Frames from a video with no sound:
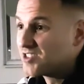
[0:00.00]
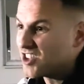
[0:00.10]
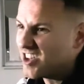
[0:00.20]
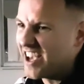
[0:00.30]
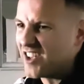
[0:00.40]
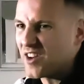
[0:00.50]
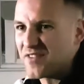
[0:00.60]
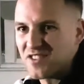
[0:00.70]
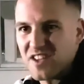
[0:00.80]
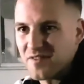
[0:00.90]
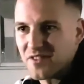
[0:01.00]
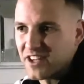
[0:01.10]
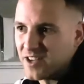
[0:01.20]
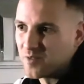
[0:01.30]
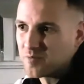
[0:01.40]
So yeah, you'd have to say
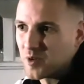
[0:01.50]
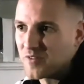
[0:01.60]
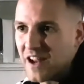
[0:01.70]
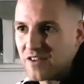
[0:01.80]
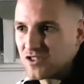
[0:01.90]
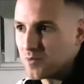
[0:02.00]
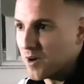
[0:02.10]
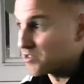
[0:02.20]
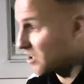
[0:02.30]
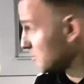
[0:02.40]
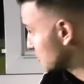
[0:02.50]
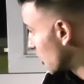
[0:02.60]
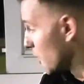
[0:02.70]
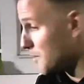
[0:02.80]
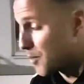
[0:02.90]
3-0 probably flatters them. I was
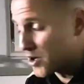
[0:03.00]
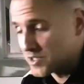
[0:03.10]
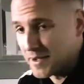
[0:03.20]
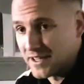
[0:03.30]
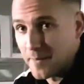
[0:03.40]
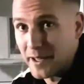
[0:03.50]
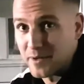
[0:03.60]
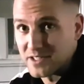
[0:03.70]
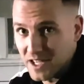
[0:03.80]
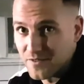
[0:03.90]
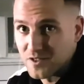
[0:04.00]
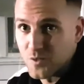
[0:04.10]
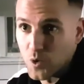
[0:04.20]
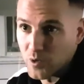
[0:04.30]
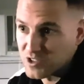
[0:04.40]
delighted when Barnes made that penalty save, because
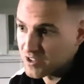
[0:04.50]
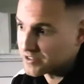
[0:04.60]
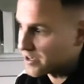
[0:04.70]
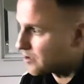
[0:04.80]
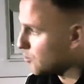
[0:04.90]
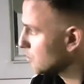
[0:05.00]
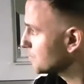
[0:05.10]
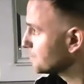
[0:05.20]
4-0 sounds terrible.